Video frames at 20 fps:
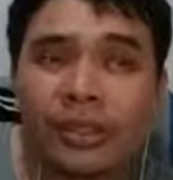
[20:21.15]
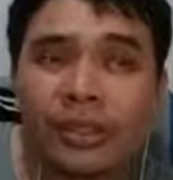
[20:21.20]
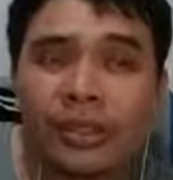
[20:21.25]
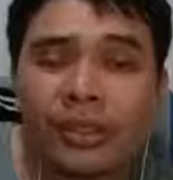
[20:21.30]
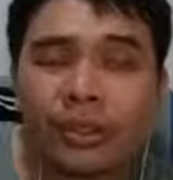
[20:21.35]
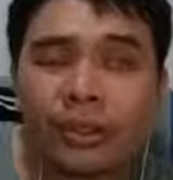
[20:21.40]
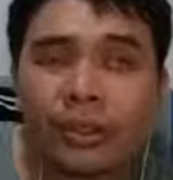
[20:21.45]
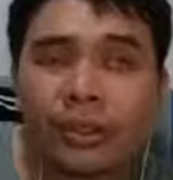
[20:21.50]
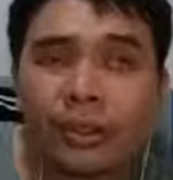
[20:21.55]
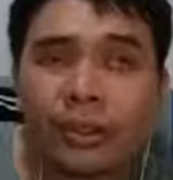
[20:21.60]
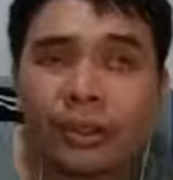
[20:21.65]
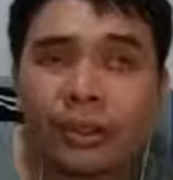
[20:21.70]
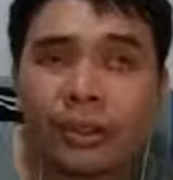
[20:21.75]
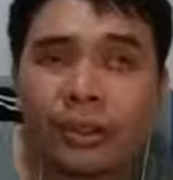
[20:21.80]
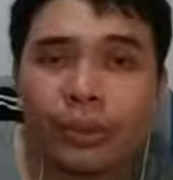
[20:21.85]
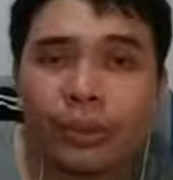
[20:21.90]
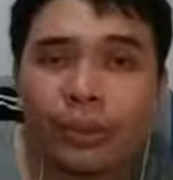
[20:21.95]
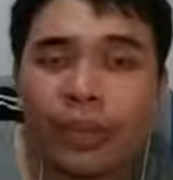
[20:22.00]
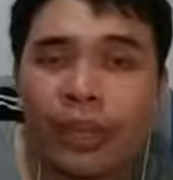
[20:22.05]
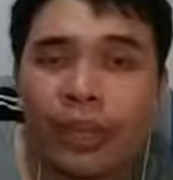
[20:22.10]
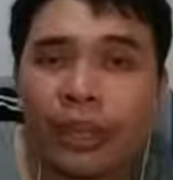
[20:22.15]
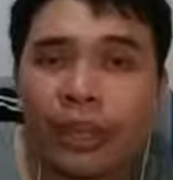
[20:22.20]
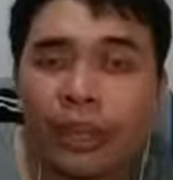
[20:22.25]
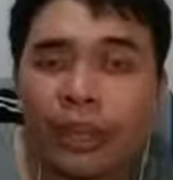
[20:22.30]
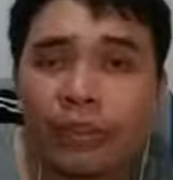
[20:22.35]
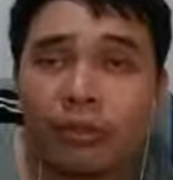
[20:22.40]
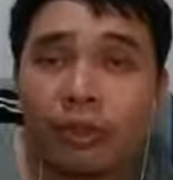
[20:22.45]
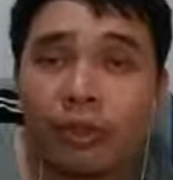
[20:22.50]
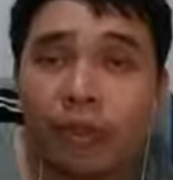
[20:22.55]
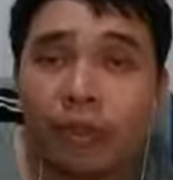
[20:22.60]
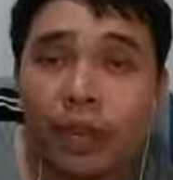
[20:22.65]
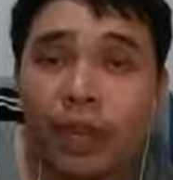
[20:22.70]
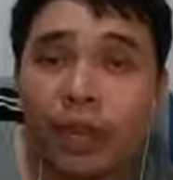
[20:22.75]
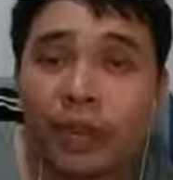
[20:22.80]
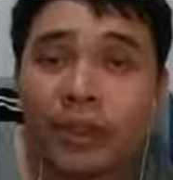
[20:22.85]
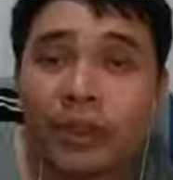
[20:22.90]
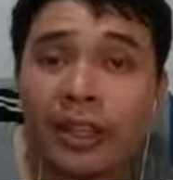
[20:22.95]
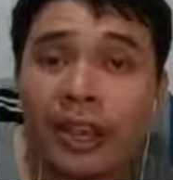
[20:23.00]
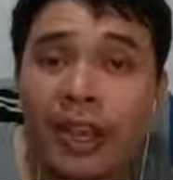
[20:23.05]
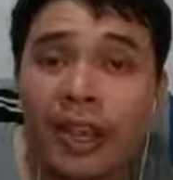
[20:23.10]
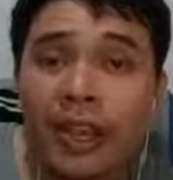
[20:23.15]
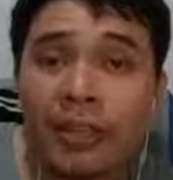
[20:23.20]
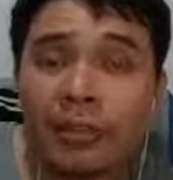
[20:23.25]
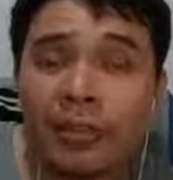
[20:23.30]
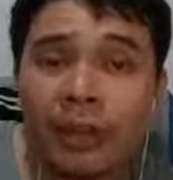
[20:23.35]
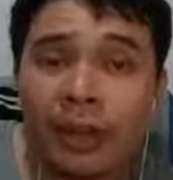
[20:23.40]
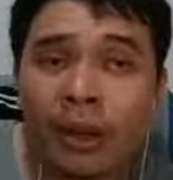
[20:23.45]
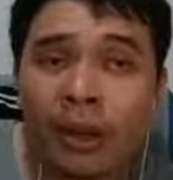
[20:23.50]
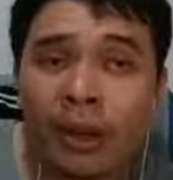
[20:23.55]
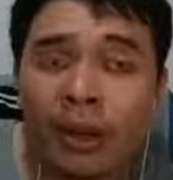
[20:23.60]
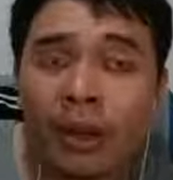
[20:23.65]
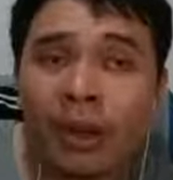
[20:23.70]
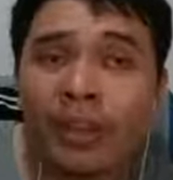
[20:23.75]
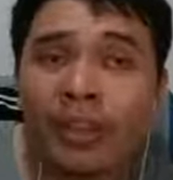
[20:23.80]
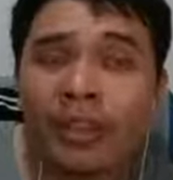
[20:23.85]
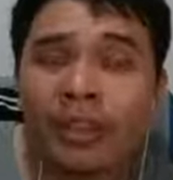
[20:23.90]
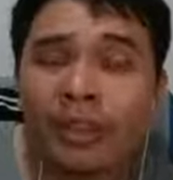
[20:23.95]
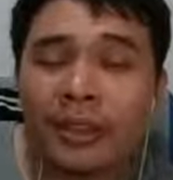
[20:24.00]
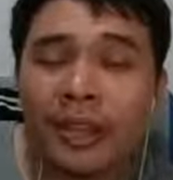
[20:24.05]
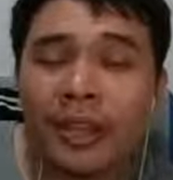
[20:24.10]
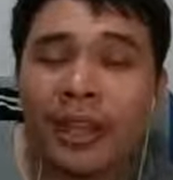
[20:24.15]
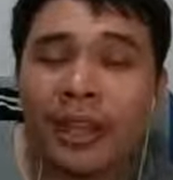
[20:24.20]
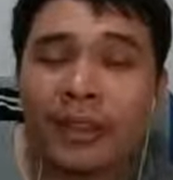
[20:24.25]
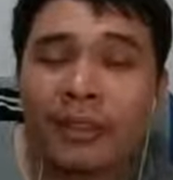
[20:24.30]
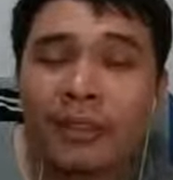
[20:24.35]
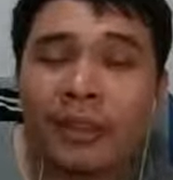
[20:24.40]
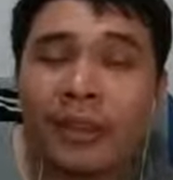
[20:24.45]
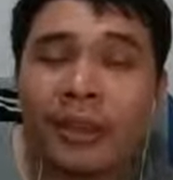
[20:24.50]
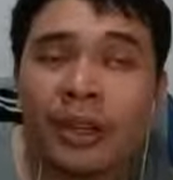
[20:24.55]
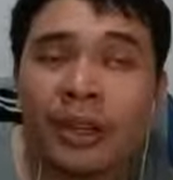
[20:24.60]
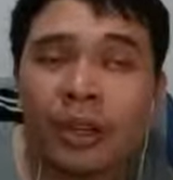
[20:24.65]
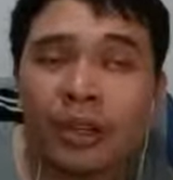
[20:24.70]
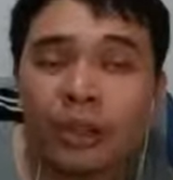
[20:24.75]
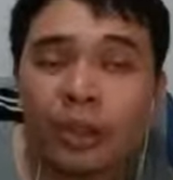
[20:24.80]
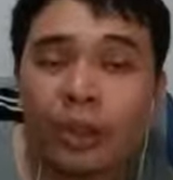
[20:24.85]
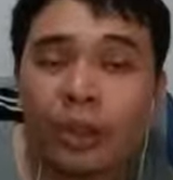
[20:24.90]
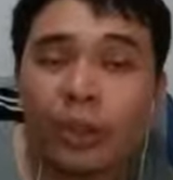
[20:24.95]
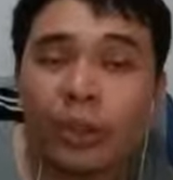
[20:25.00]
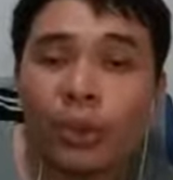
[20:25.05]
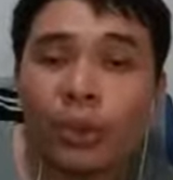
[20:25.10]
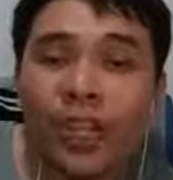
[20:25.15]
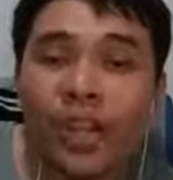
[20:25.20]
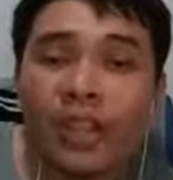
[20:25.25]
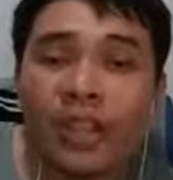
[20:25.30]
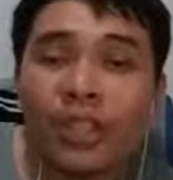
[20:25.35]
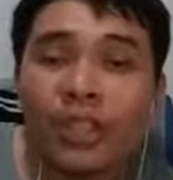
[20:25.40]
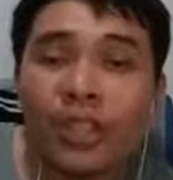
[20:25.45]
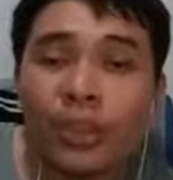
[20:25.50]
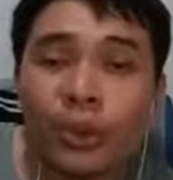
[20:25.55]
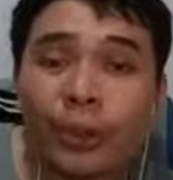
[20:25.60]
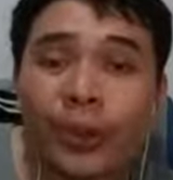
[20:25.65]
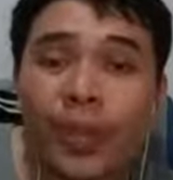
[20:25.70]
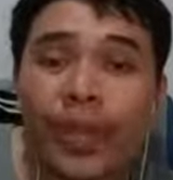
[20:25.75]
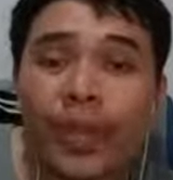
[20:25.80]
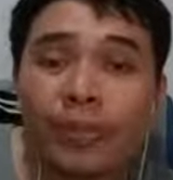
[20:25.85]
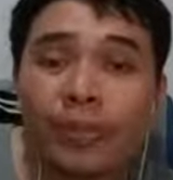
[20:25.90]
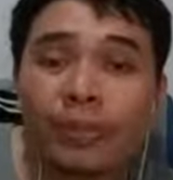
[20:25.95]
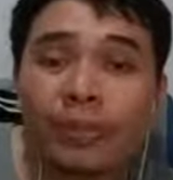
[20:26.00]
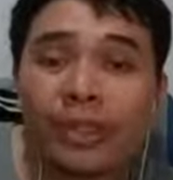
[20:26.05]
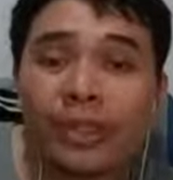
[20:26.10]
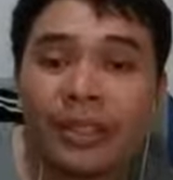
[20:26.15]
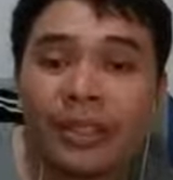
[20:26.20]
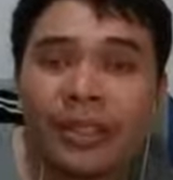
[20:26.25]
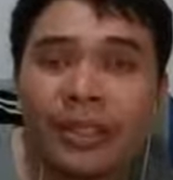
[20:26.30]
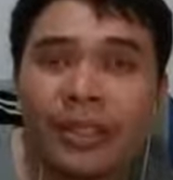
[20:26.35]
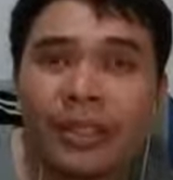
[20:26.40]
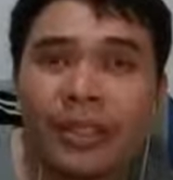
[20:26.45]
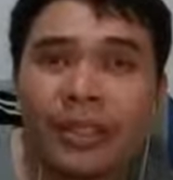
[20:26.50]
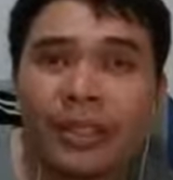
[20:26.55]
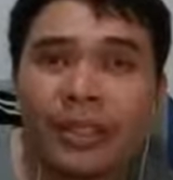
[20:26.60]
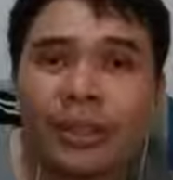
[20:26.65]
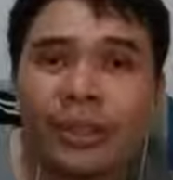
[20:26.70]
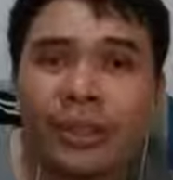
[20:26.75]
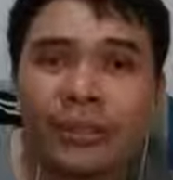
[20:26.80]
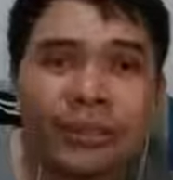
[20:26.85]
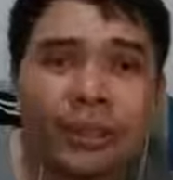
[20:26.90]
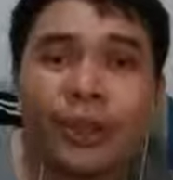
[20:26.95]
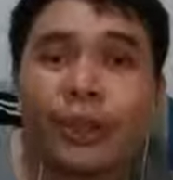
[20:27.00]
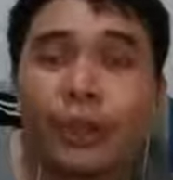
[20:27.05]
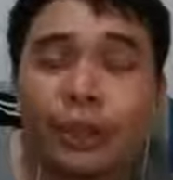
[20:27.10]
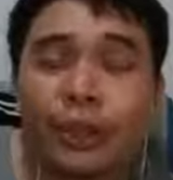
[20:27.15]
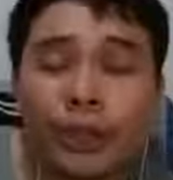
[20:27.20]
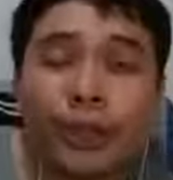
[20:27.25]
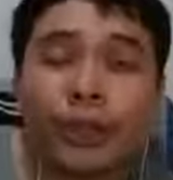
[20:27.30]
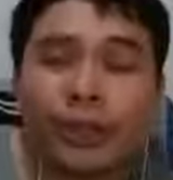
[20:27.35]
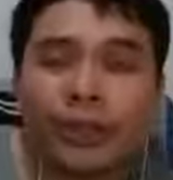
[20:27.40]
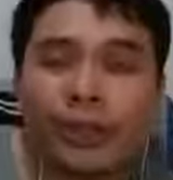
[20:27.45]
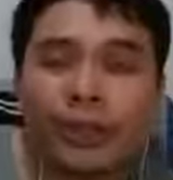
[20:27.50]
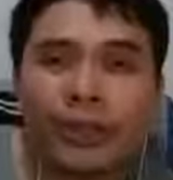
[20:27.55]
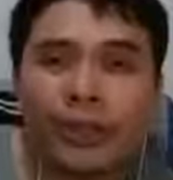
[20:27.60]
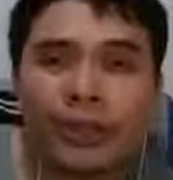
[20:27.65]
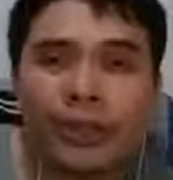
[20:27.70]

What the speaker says: So like if you're on time all the time, no lates, no absence, you're good.